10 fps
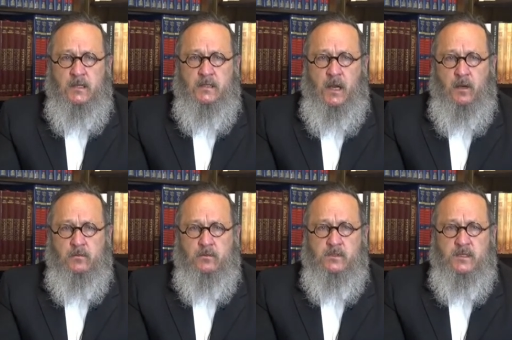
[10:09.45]

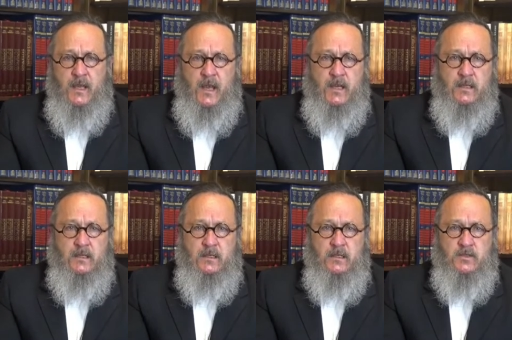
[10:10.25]
Now,
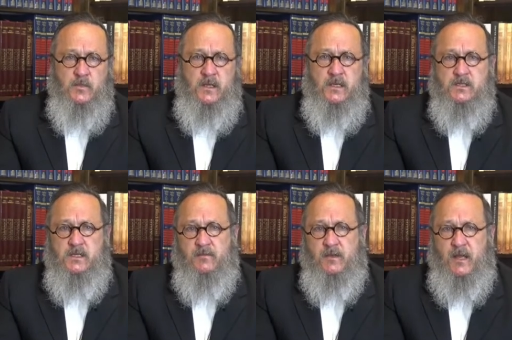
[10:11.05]
today, a shmika is
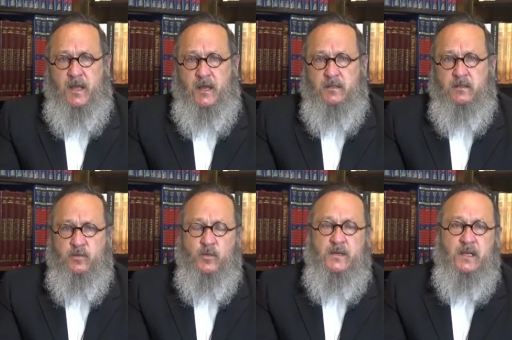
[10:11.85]
given at
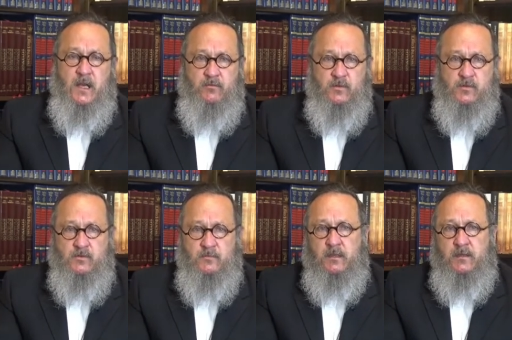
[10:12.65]
3 levels.